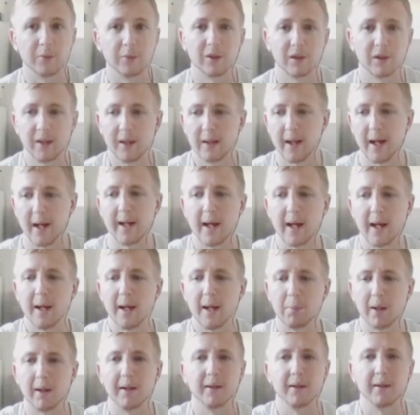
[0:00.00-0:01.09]
It was today
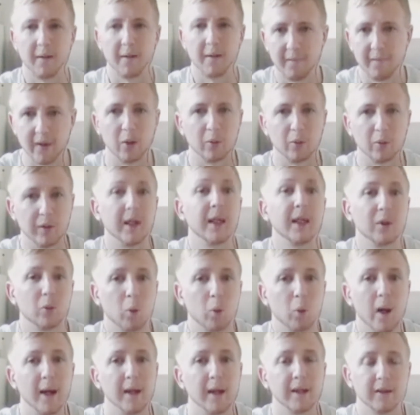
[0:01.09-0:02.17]
I plan to feel
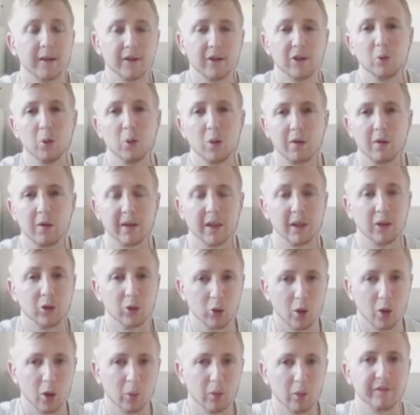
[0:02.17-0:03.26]
this way because you are in mm.
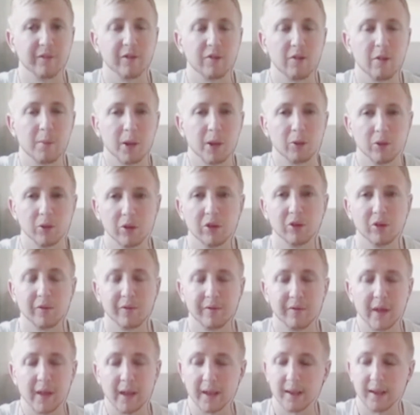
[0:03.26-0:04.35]
control of your emotions, your
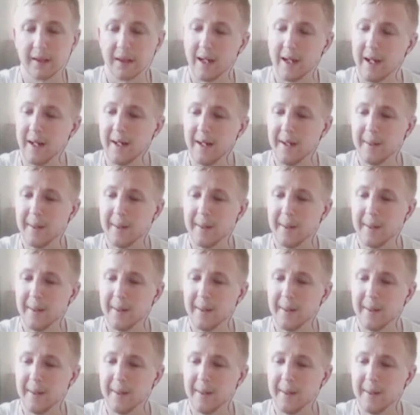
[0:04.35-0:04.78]
feelings.